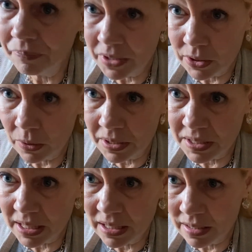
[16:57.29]
So let's
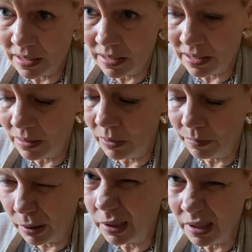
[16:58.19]
taste it and see what,
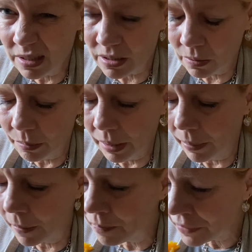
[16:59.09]
probably needs salt and pepper.